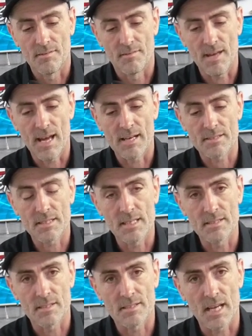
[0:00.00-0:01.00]
that
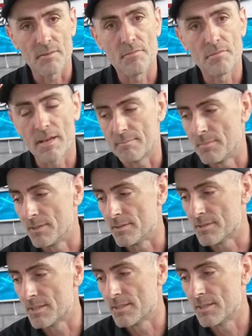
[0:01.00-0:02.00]
is the same
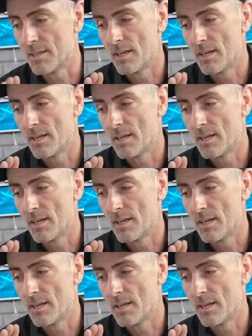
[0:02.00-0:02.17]
fitment